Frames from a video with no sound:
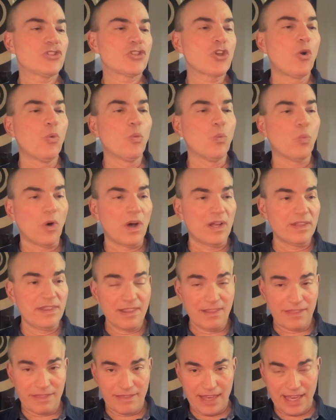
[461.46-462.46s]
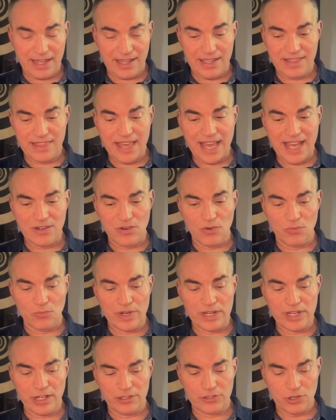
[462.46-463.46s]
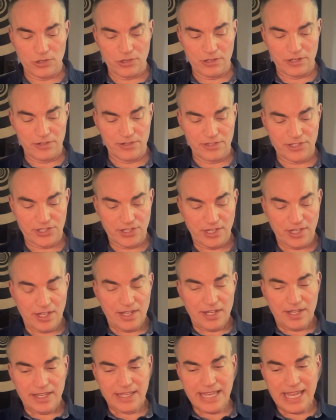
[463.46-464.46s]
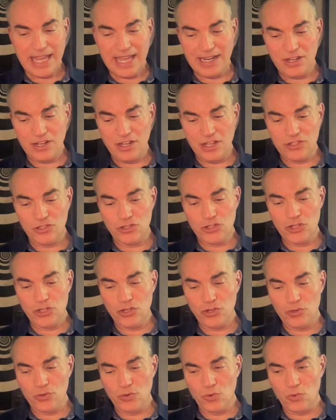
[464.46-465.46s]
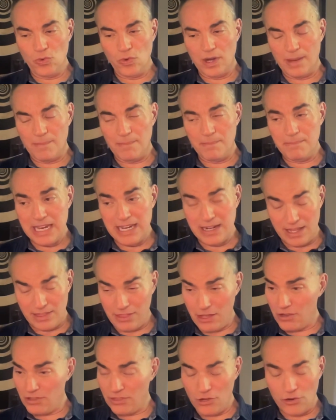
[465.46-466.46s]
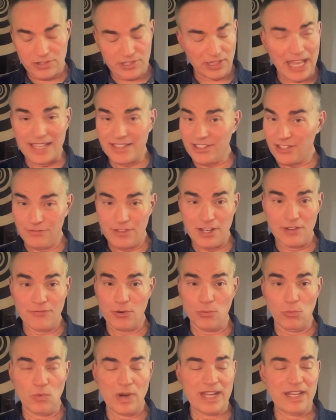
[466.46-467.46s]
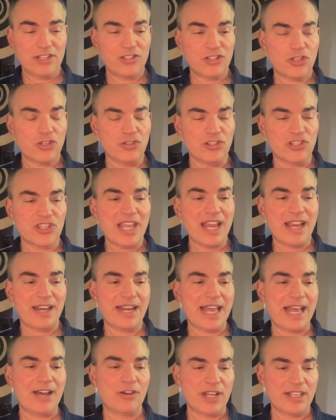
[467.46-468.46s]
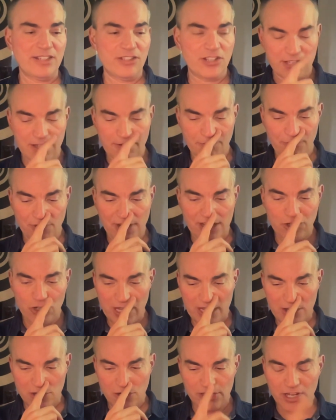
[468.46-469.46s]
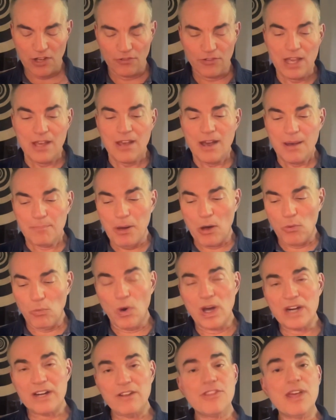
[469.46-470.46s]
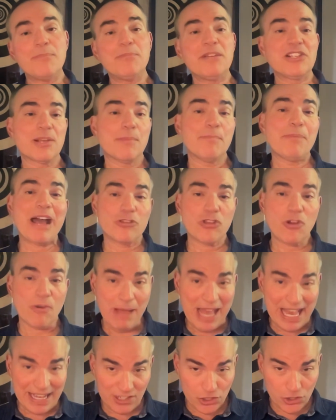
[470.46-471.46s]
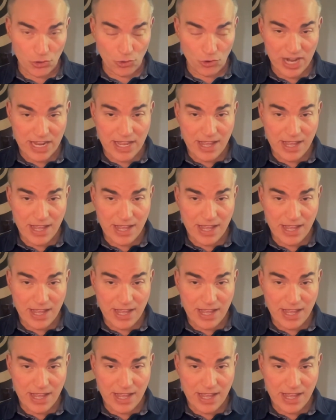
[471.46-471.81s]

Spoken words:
one thing that realtors can do, there's lots of different ways to stand out and to differentiate yourself, but one of them is about your backstory,